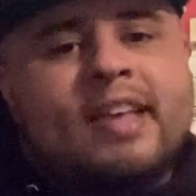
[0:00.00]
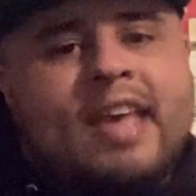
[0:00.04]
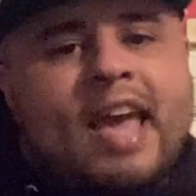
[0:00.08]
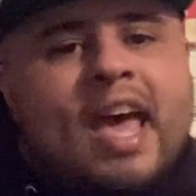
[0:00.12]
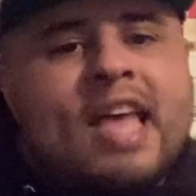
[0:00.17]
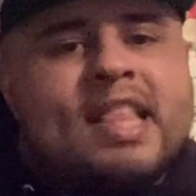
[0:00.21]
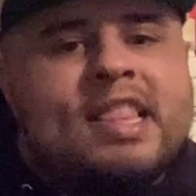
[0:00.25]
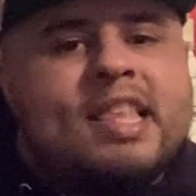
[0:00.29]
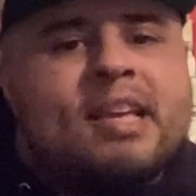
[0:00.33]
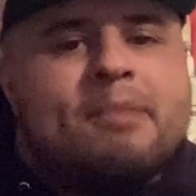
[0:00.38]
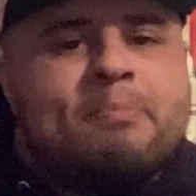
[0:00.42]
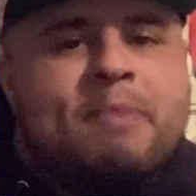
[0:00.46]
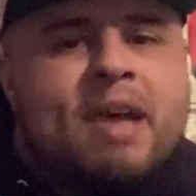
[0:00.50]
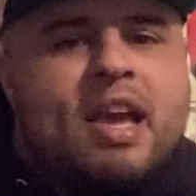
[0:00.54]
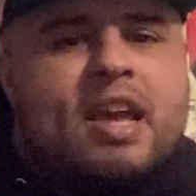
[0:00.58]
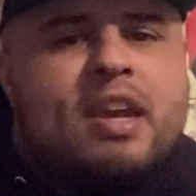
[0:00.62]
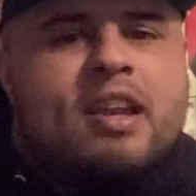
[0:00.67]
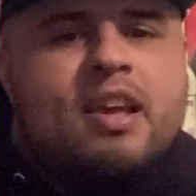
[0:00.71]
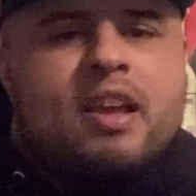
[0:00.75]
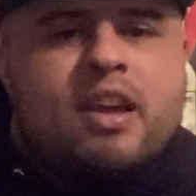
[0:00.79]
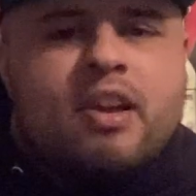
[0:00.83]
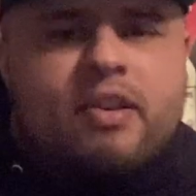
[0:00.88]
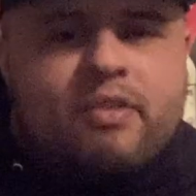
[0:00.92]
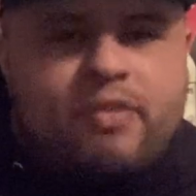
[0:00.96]
Catholic man,
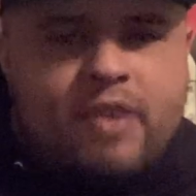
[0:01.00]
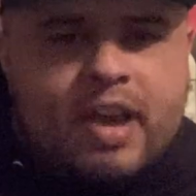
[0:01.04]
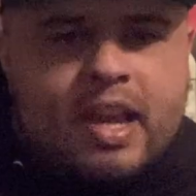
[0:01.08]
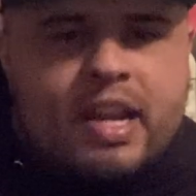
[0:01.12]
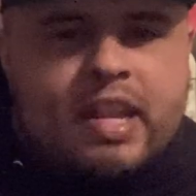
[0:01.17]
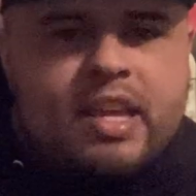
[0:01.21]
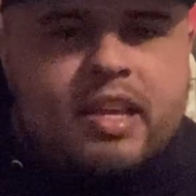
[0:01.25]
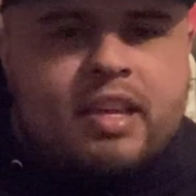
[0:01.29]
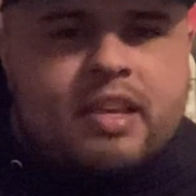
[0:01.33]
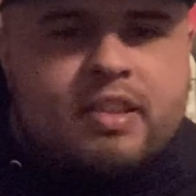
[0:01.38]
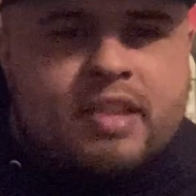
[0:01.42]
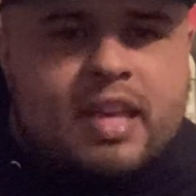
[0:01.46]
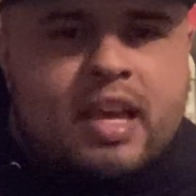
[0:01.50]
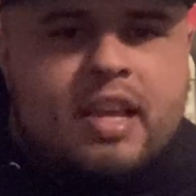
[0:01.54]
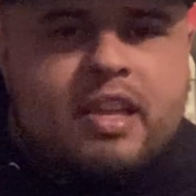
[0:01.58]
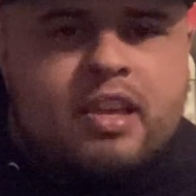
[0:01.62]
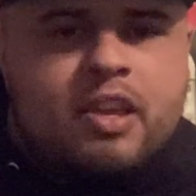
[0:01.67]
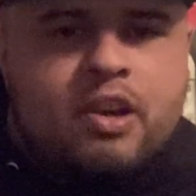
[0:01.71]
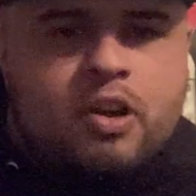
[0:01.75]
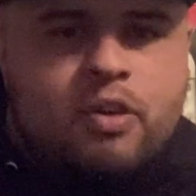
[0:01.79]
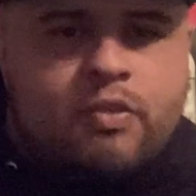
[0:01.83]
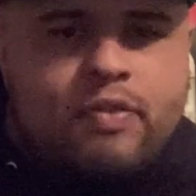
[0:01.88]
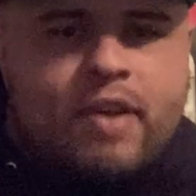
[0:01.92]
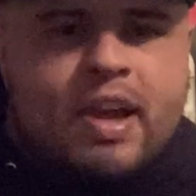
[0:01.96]
fighting
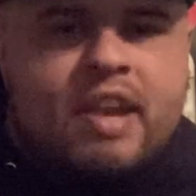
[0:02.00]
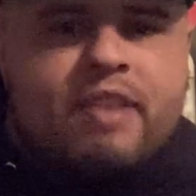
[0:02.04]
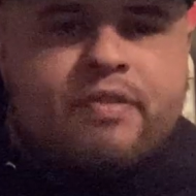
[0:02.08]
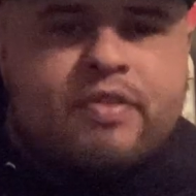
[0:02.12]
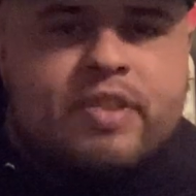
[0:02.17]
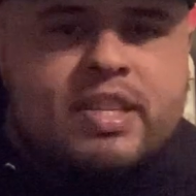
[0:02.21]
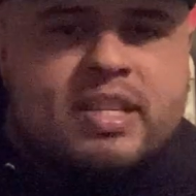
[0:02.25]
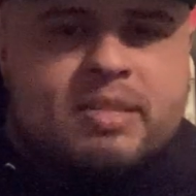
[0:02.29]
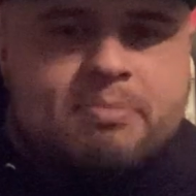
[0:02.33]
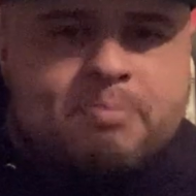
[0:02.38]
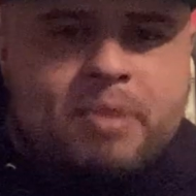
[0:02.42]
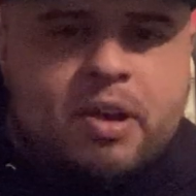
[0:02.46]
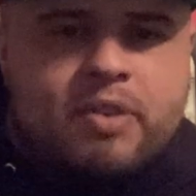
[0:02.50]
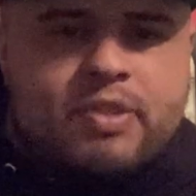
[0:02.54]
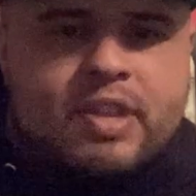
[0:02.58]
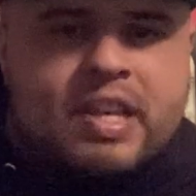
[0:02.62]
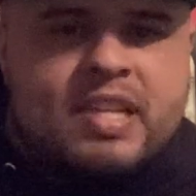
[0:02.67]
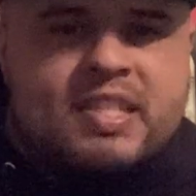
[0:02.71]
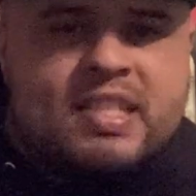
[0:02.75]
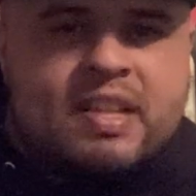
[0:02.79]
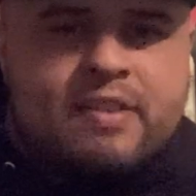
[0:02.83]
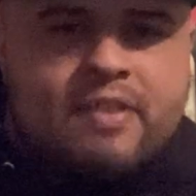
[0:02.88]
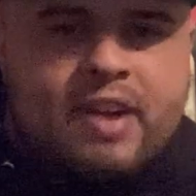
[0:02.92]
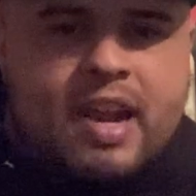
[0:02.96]
for this belt that
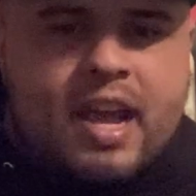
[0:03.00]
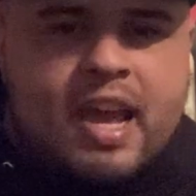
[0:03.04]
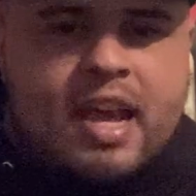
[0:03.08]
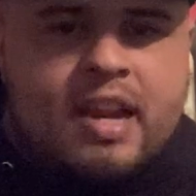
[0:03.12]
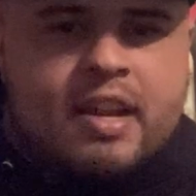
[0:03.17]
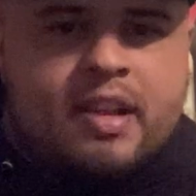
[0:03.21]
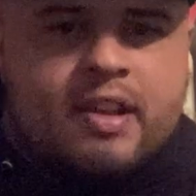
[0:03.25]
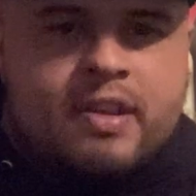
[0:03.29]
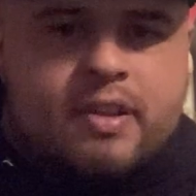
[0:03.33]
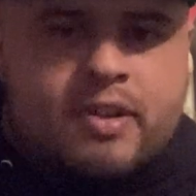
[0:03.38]
he's never had.